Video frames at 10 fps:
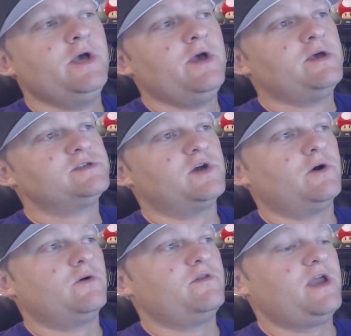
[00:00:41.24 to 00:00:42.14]

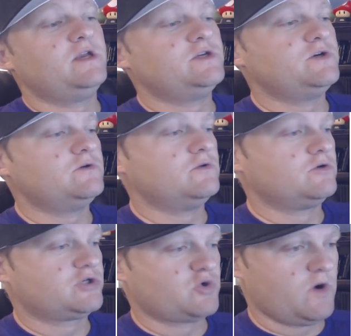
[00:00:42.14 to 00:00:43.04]
So they do
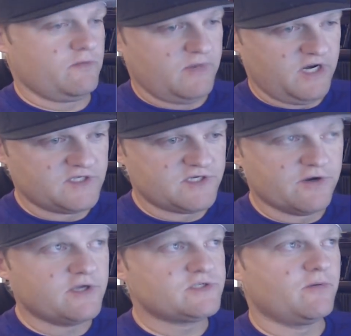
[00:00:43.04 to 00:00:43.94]
little short
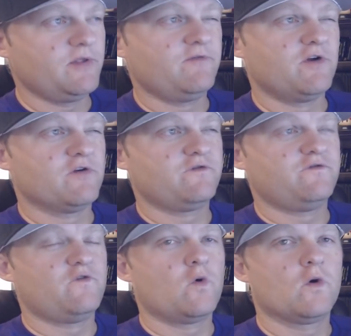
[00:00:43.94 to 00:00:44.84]
mini-series, so I believe there are
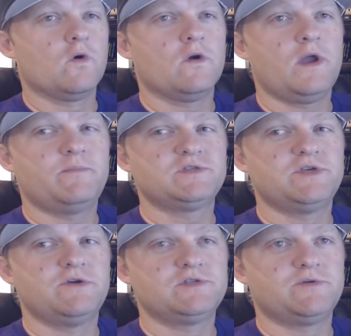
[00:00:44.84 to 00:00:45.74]
four
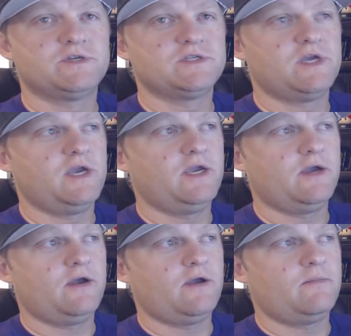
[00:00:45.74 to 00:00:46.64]
episodes, I want to say,
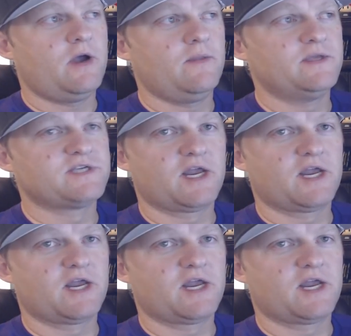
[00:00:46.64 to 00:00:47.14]
um, on this.